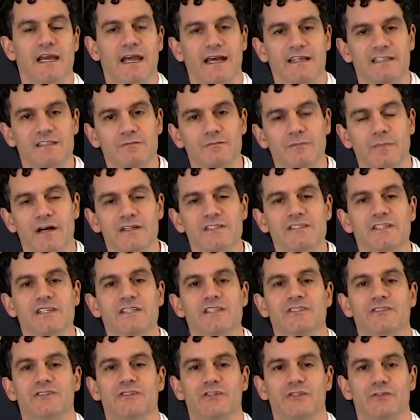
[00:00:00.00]
It's much
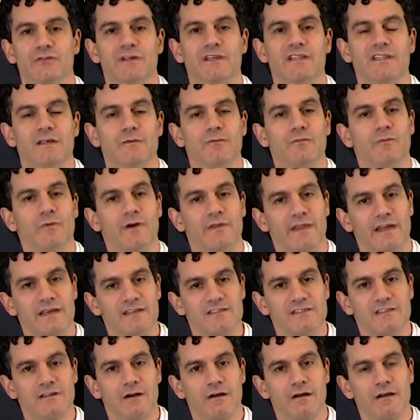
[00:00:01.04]
easier to treat them when they
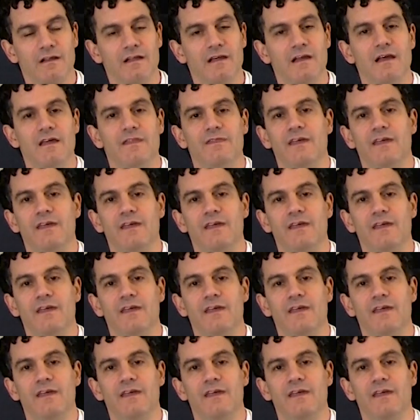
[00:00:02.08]
start